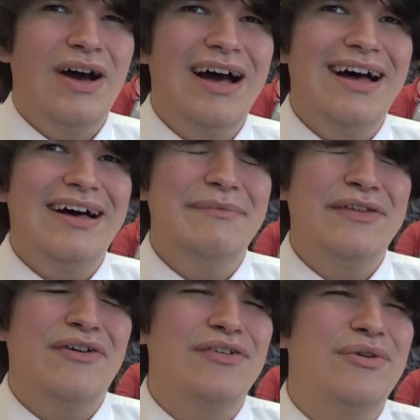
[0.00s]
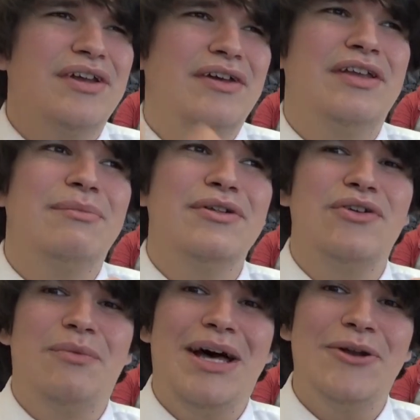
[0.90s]
um, as far as doing a
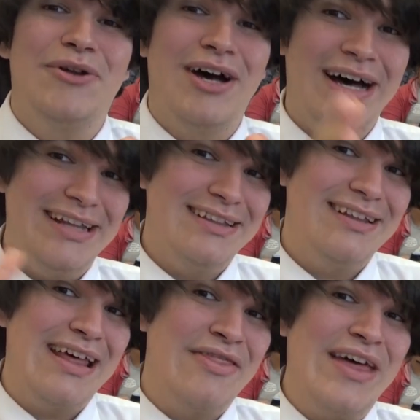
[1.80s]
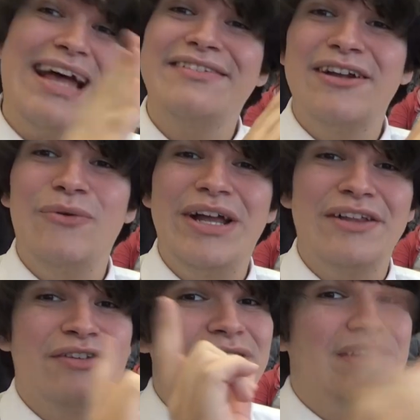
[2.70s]
Himouto Umaru-chan, that's gonna wait
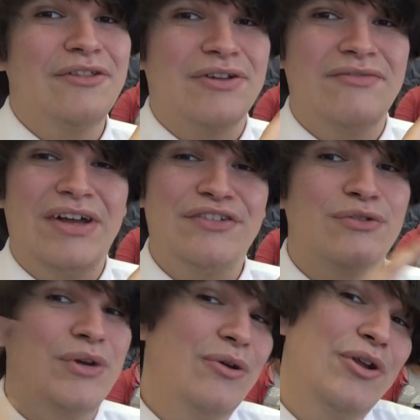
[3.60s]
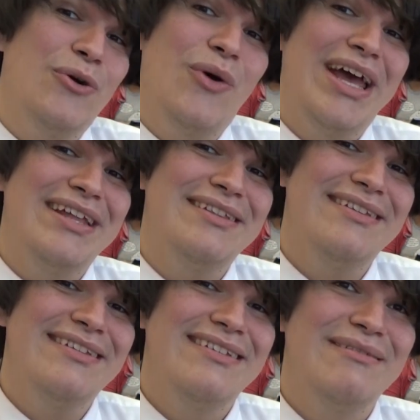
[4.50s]
until another convention. We don't know when
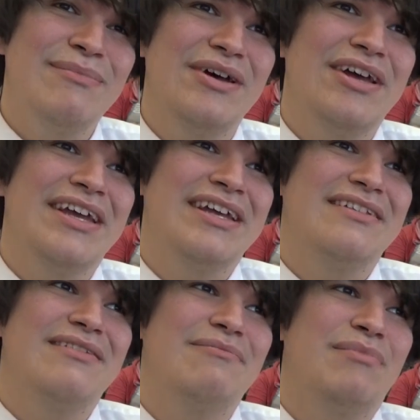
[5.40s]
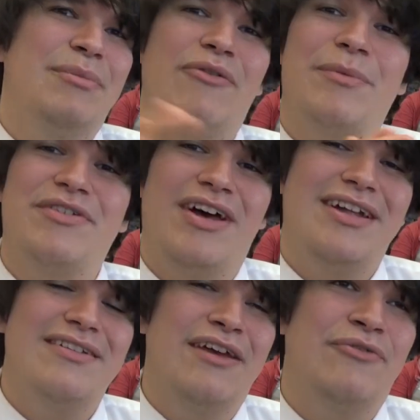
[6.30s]
but maybe
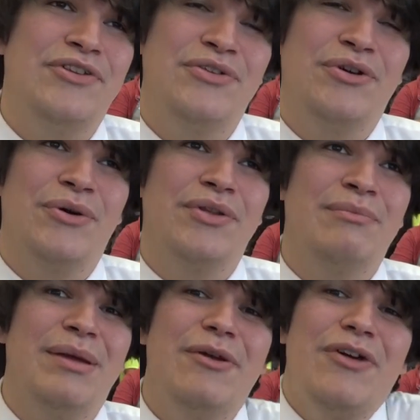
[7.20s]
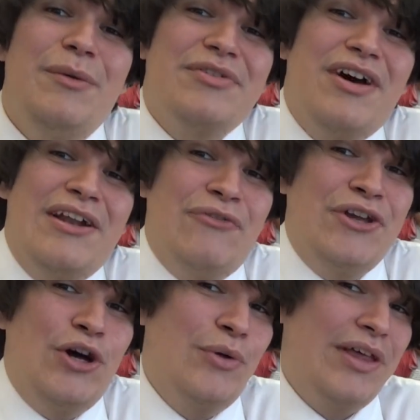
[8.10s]
RealmsCon if we do go. Maybe RealmsCon if we
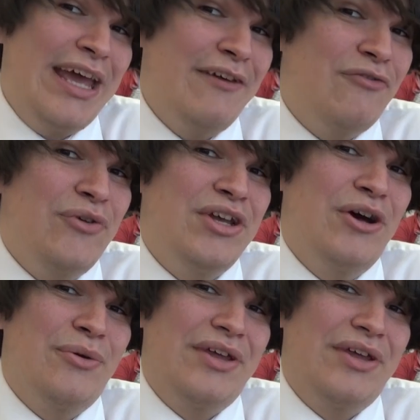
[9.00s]
go if we go